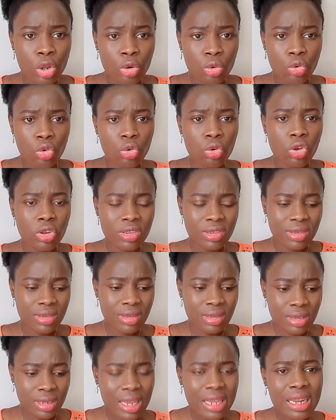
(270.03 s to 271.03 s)
Do not
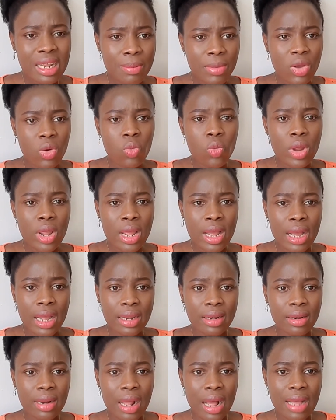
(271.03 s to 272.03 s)
scare them away
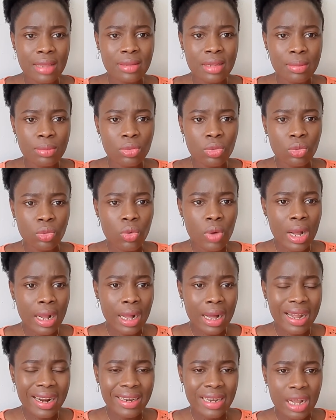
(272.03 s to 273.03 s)
and ask them to go and
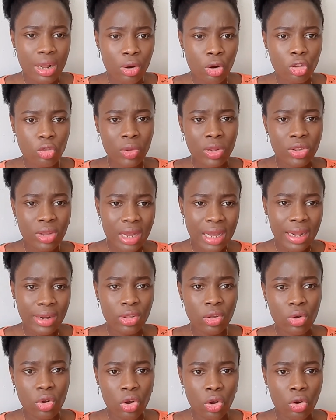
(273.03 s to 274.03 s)
carry their cross while you carry
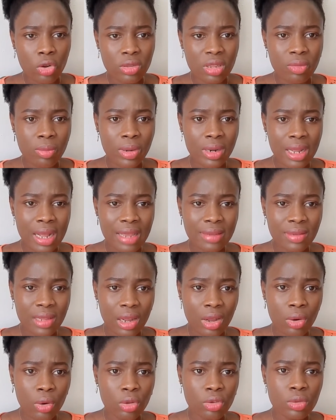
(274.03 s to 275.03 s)
your own cross. Everybody has their
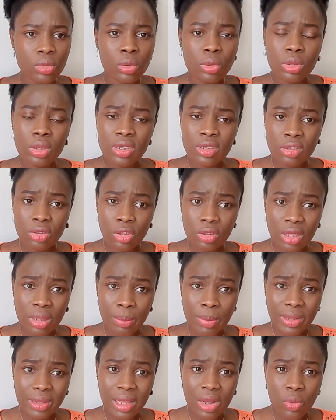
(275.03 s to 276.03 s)
cross. This is not a
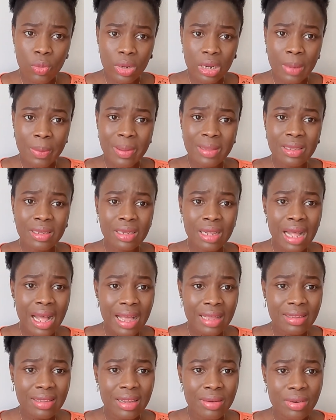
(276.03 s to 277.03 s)
better way. The person
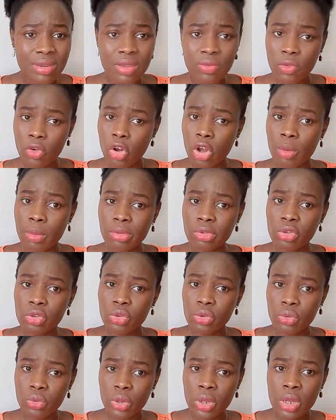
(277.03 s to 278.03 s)
has a reason for coming to
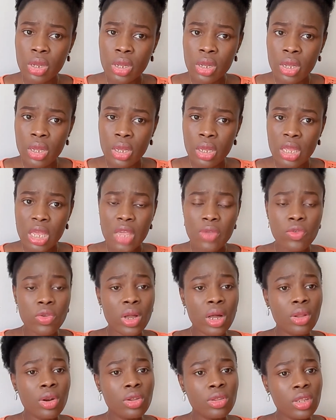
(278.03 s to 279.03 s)
you. If you
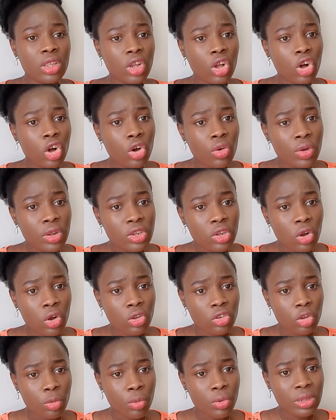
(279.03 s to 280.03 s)
cannot encourage or
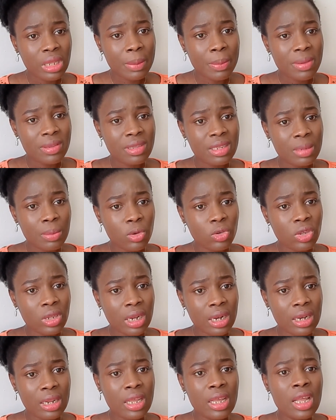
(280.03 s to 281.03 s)
support that person
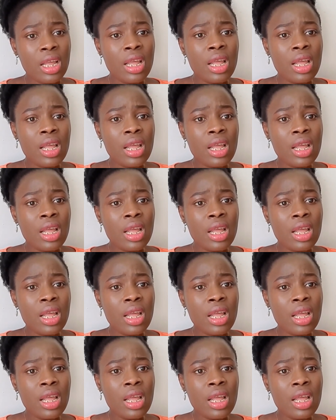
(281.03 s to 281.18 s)
emotionally